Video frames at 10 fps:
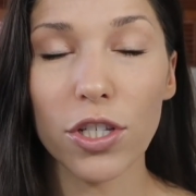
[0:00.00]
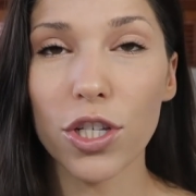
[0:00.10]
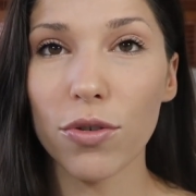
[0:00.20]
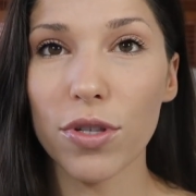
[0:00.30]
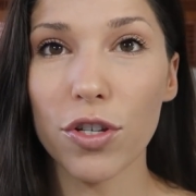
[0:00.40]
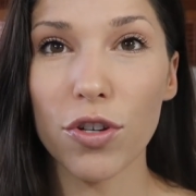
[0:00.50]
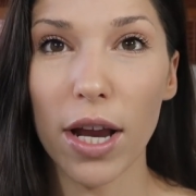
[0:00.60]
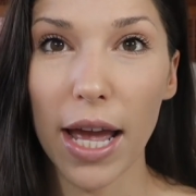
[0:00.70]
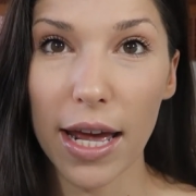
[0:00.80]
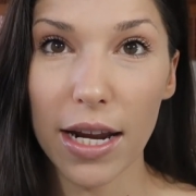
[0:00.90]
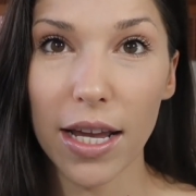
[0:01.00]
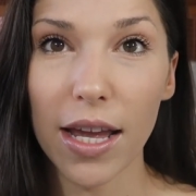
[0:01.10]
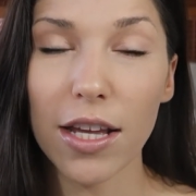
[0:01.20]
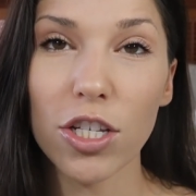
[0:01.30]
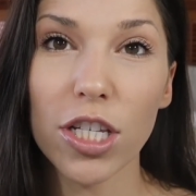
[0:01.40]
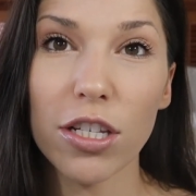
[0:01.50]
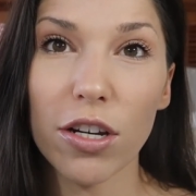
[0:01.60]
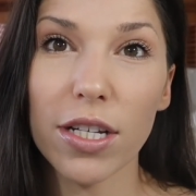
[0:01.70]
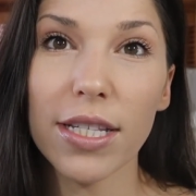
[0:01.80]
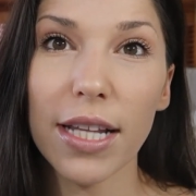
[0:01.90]
She was a drug addict, and she
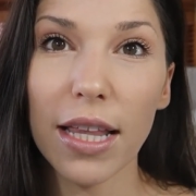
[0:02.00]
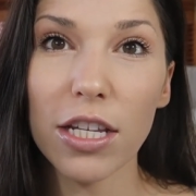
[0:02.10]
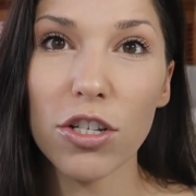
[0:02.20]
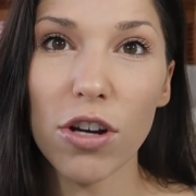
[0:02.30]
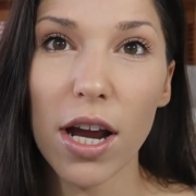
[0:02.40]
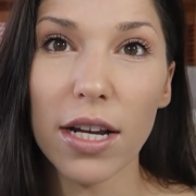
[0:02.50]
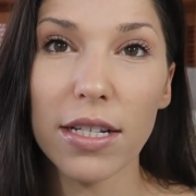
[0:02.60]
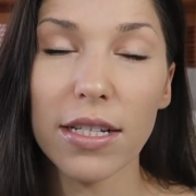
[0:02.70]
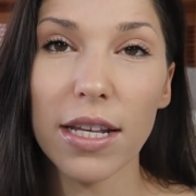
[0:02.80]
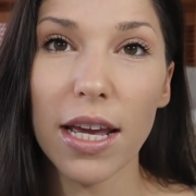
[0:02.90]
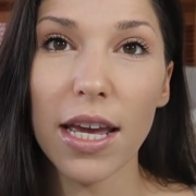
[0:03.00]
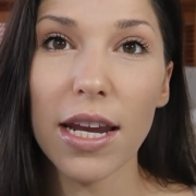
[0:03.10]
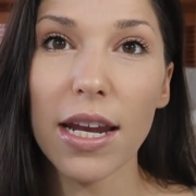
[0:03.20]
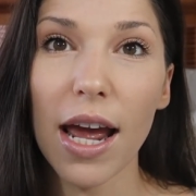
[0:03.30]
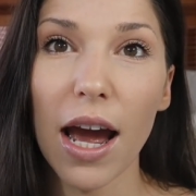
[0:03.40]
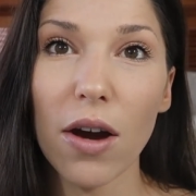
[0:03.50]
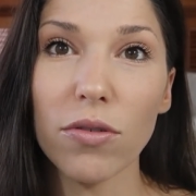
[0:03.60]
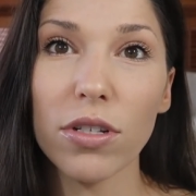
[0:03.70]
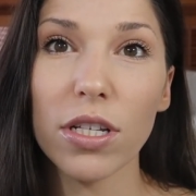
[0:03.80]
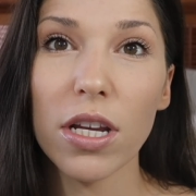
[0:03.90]
started selling drugs in and
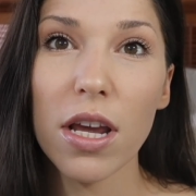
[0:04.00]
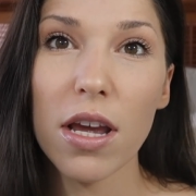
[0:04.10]
out